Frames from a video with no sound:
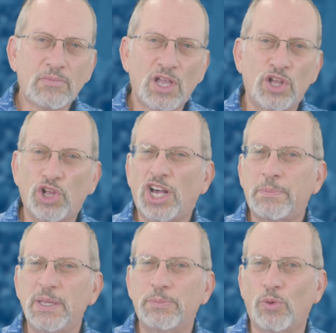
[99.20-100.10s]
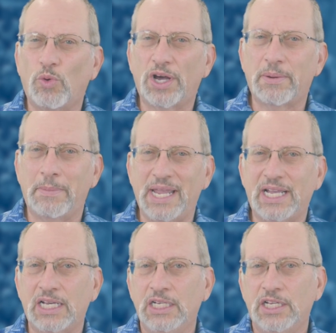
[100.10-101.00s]
A lot of people want to
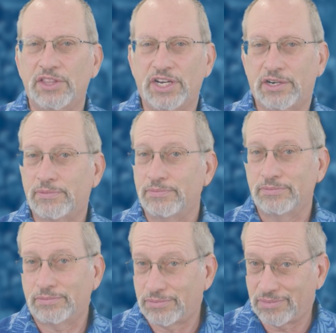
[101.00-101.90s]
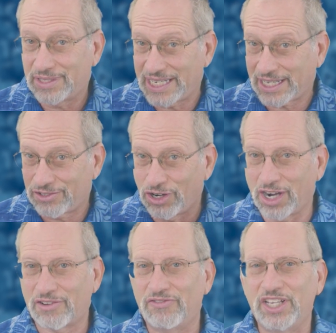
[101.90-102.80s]
make their
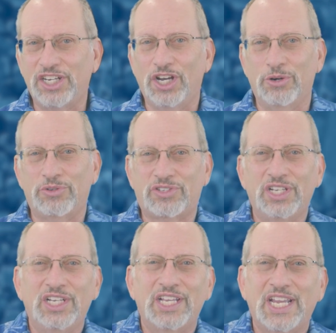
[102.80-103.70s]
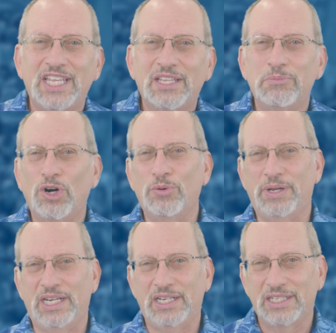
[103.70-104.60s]
TikTok videos in the
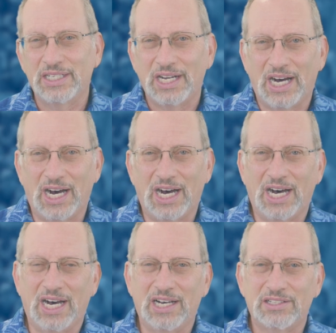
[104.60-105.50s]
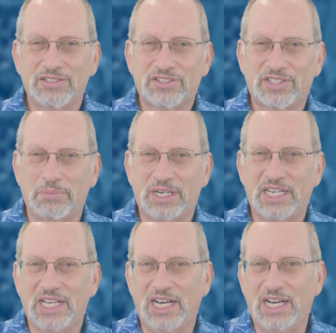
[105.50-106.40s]
moment.
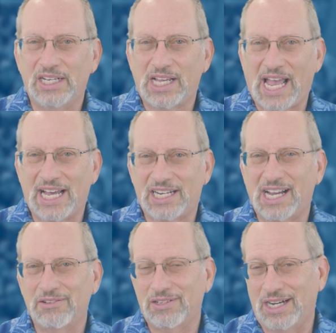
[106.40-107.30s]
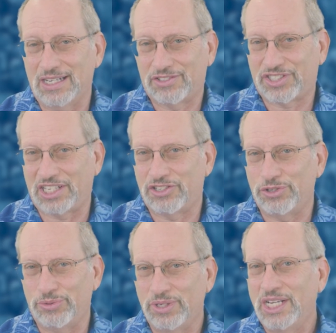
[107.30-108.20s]
Somebody had said
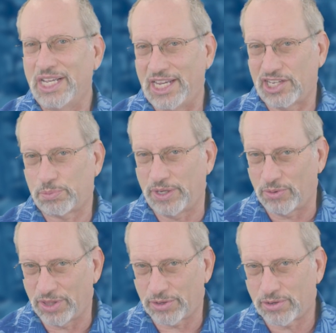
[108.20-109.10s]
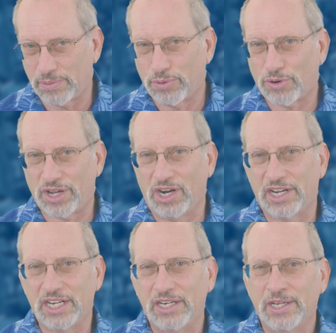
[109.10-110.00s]
to ESPN when they were reporting
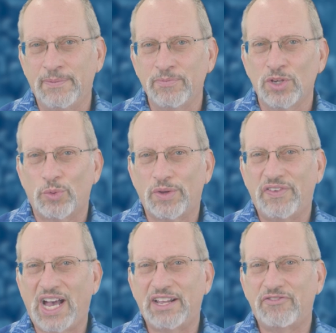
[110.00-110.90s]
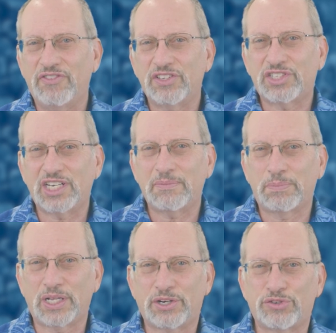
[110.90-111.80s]
on it, we've had visiting
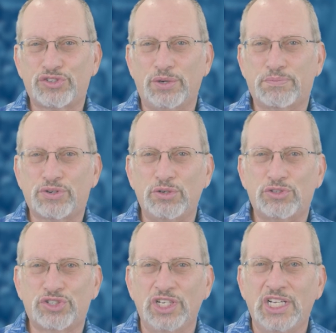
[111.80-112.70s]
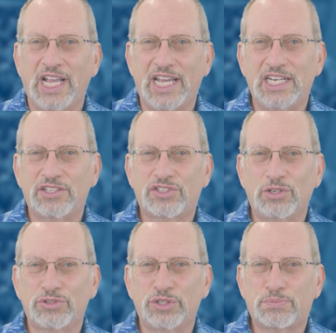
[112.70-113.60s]
players approach and
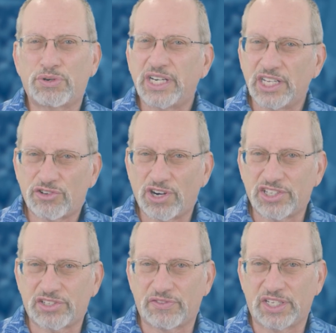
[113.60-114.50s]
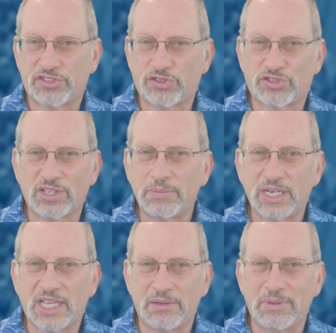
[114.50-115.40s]
insulted pretty aggressively. So
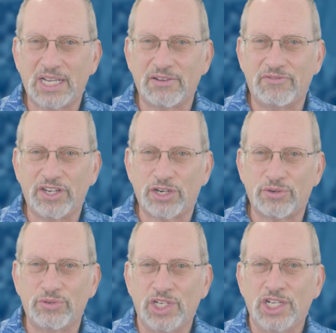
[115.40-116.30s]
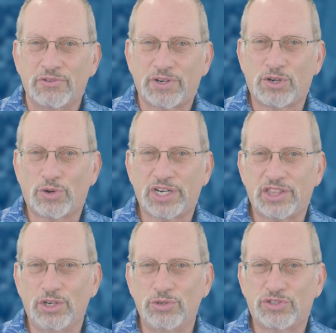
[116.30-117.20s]
somebody can make a video recording
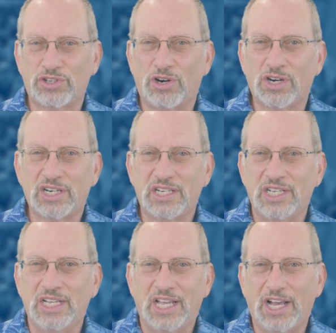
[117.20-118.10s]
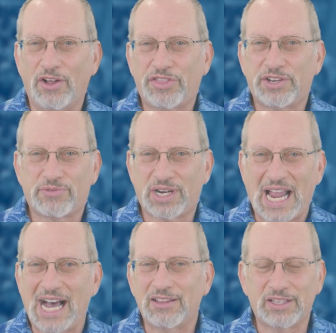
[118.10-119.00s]
those aren't healthy
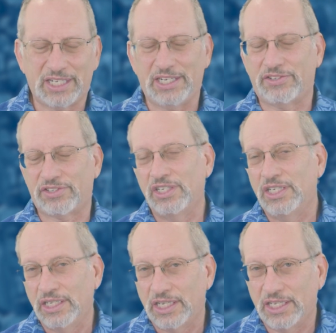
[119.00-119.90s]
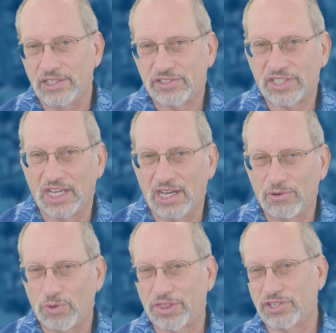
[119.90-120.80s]
realities, is
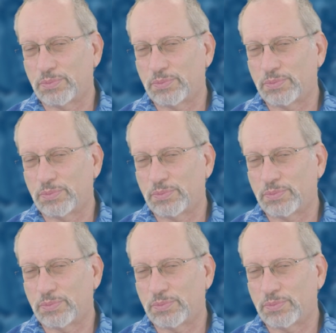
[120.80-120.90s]
what this